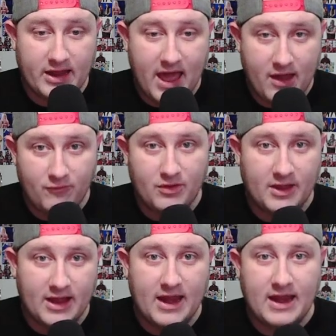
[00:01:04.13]

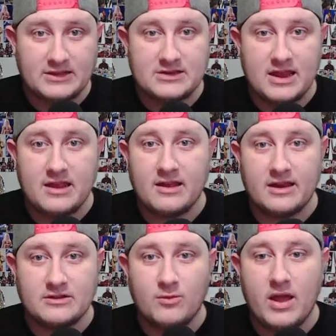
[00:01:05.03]
everything in NXT, and
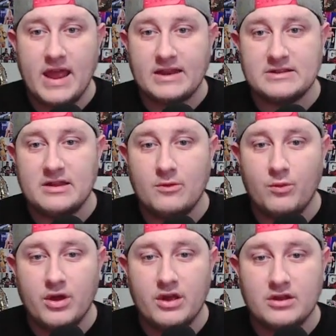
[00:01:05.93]
it's why NXT
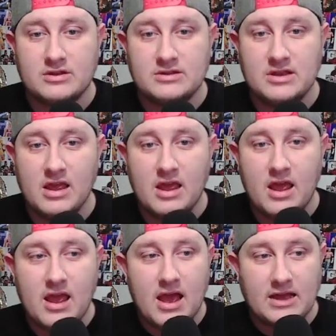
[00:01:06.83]
works
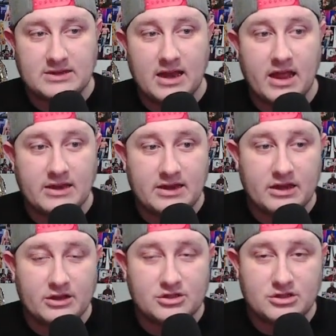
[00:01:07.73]
as an
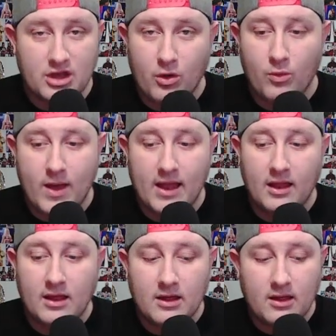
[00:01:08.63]
idea so
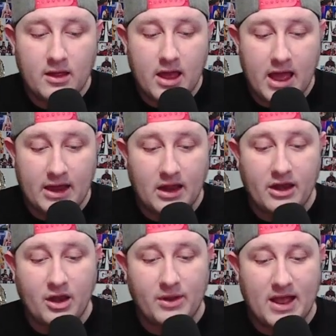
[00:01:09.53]
well. And I
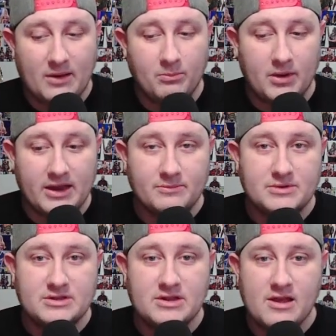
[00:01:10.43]
know we had
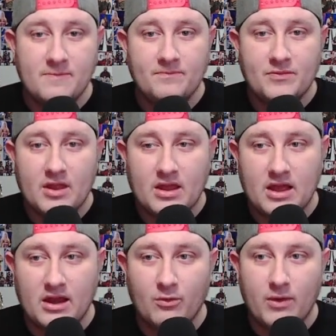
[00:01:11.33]
blips
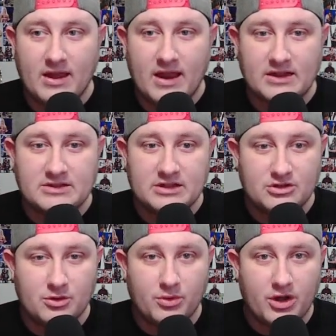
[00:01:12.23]
kind of when
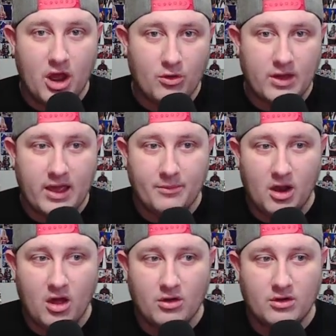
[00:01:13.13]
NXT 2.0 came
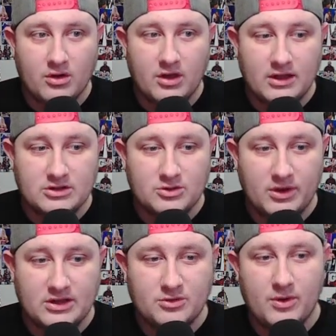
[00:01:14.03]
along in
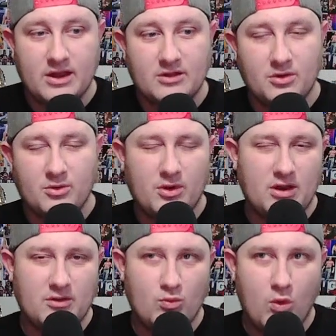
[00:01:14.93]
2020,
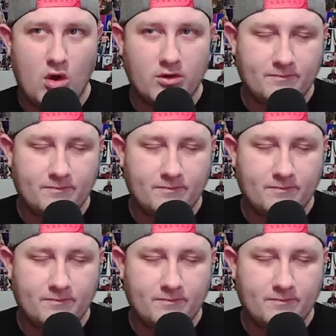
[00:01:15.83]
2021.